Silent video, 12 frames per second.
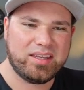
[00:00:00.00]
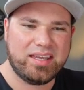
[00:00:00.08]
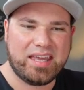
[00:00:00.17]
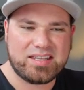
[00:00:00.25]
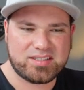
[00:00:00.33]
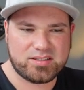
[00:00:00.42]

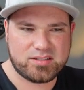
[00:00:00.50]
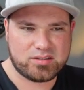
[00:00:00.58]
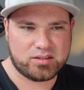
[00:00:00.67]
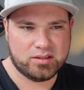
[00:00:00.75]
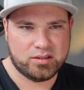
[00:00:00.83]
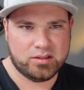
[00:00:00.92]

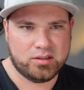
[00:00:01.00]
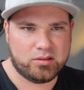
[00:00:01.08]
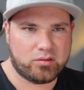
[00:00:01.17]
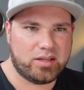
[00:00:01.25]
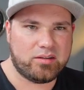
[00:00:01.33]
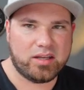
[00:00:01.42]
assets,
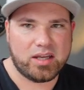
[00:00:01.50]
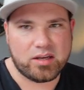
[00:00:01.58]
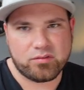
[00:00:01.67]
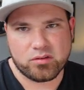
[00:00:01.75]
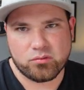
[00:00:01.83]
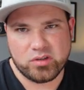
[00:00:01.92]
right? They
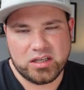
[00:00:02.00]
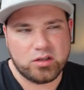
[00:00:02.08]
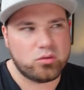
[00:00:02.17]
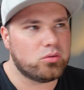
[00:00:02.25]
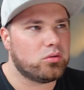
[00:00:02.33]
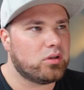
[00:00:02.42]
have a really cool